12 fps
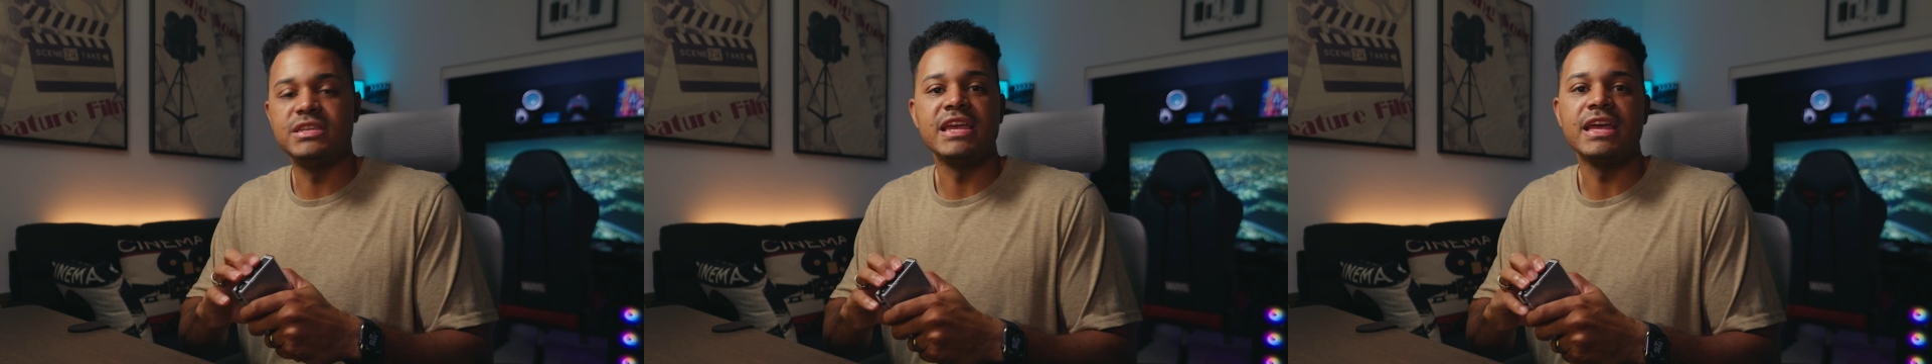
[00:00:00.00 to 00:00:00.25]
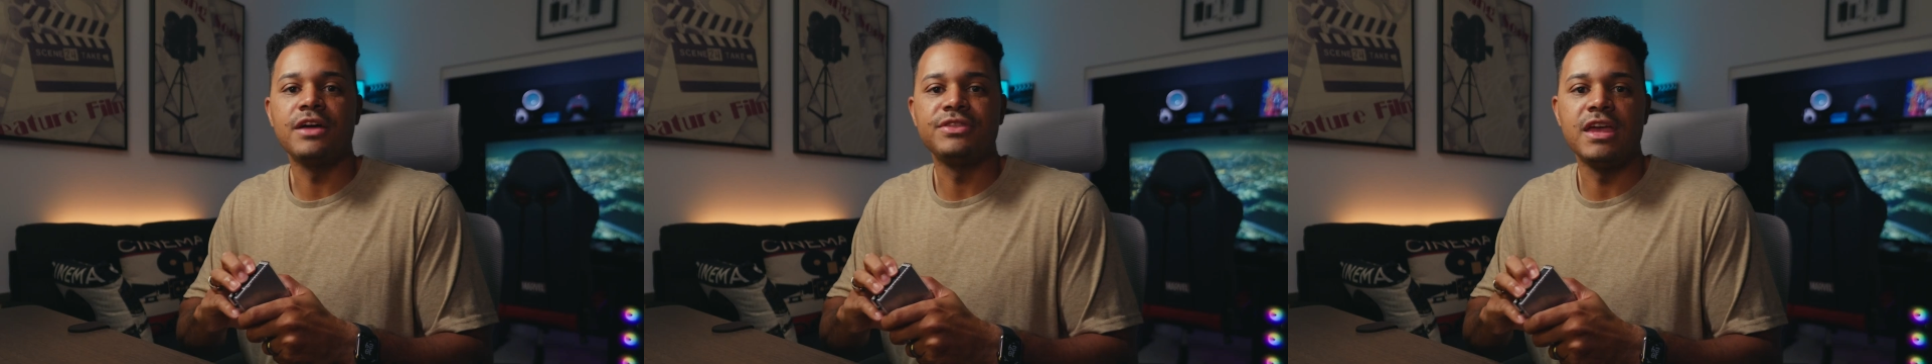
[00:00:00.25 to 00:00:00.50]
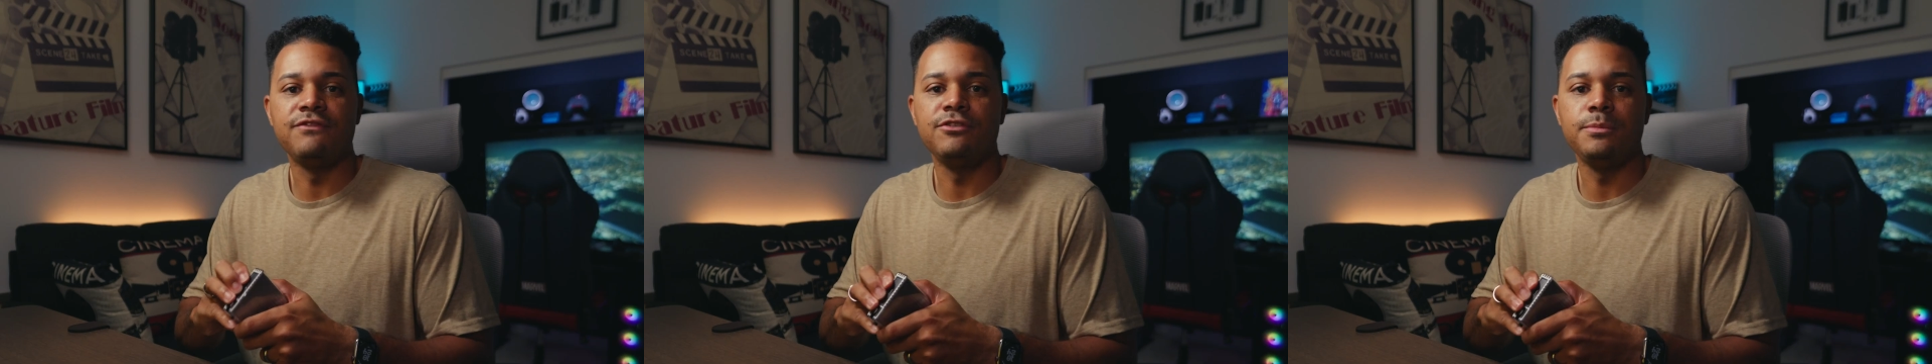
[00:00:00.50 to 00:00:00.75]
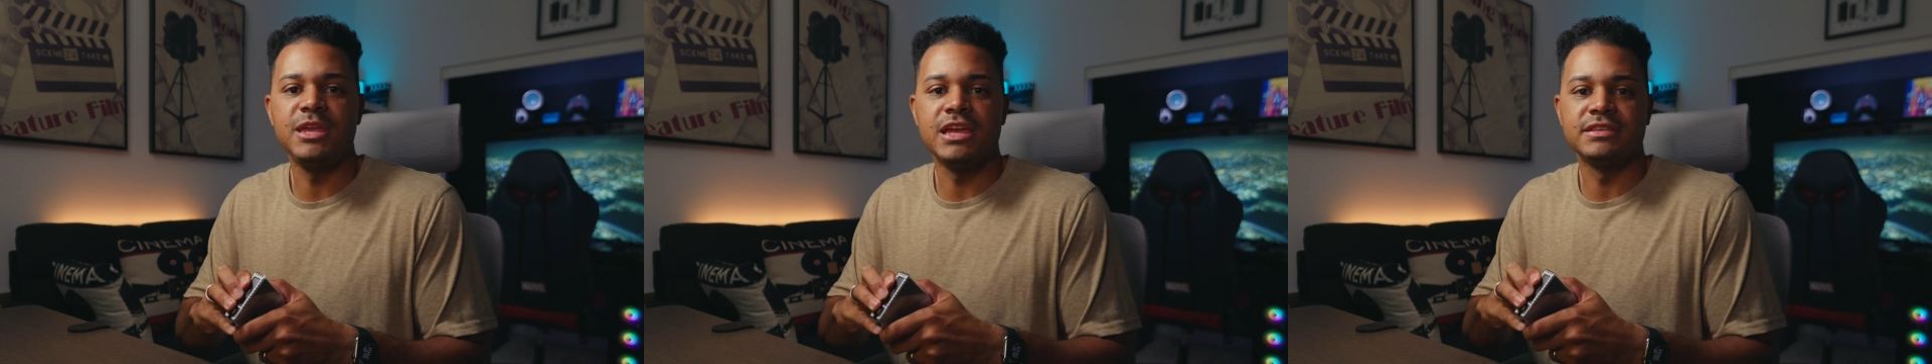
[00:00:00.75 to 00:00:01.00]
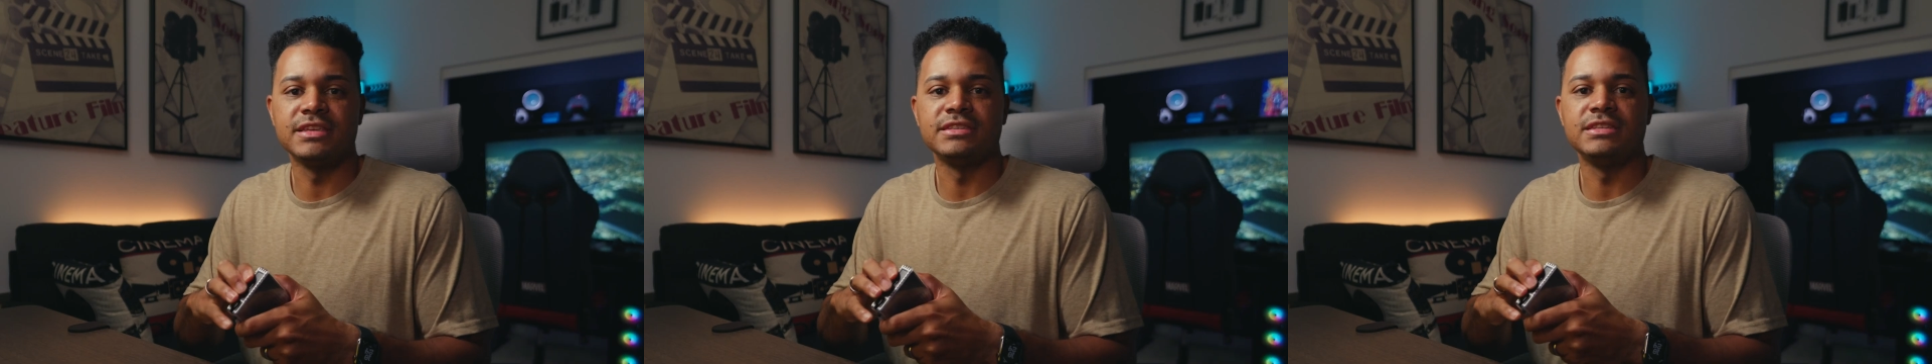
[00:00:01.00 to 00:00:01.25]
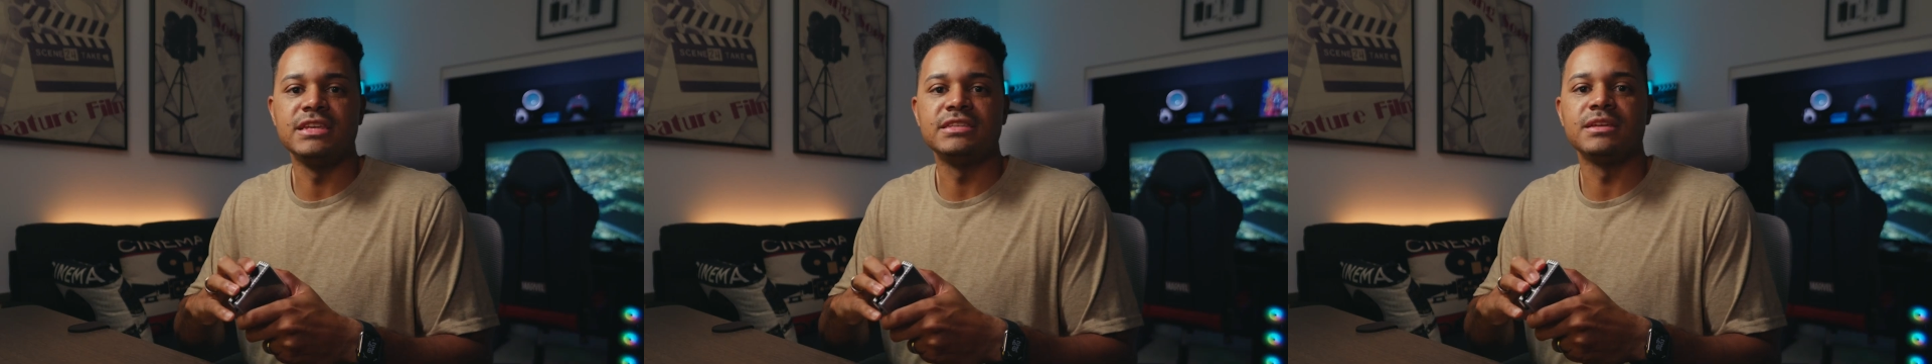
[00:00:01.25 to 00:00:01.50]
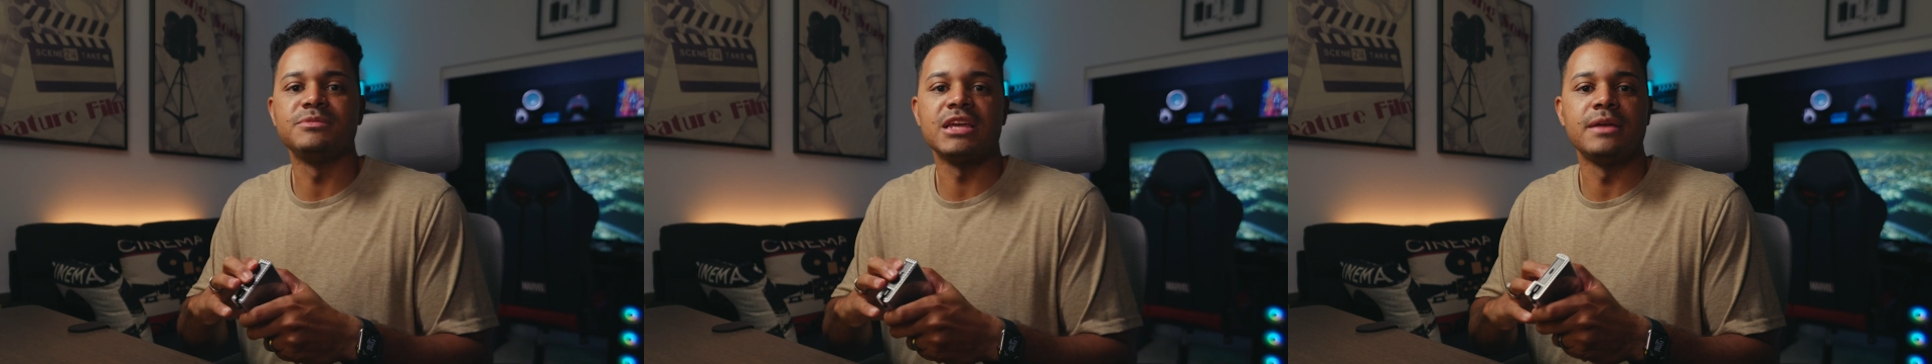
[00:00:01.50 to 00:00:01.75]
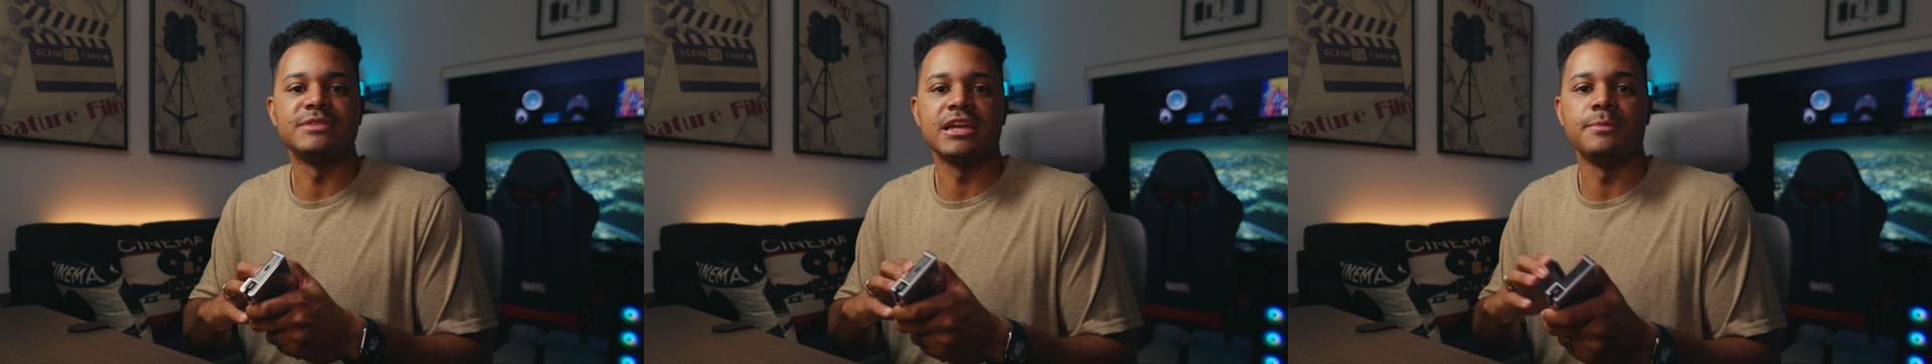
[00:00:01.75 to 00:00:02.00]
take out the NVMe SSD,
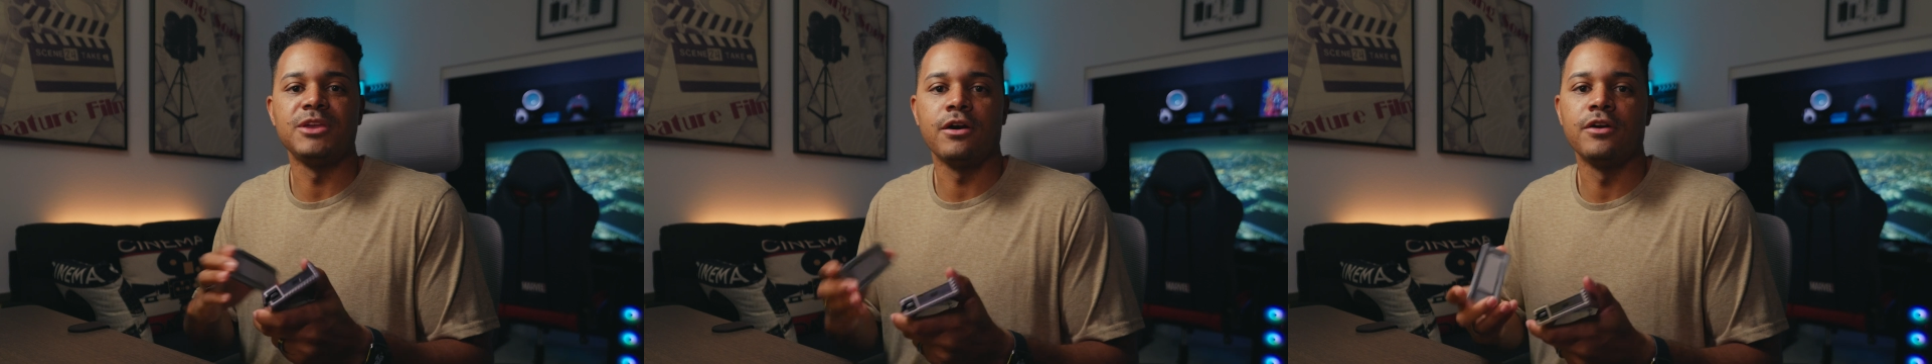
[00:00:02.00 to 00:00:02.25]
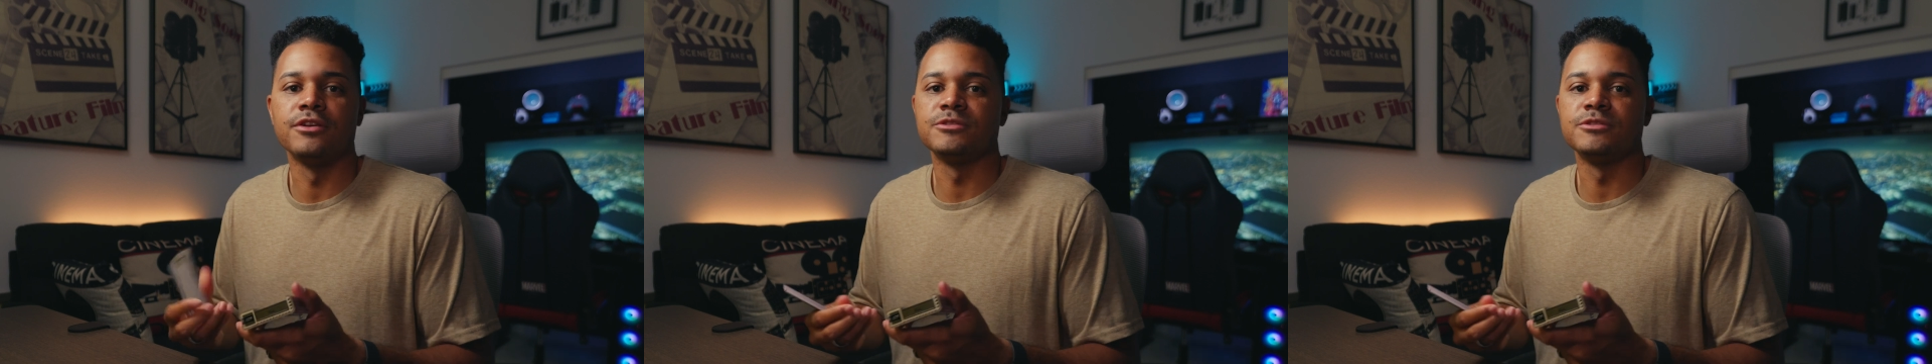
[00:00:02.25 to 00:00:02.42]
sometimes that can be harder,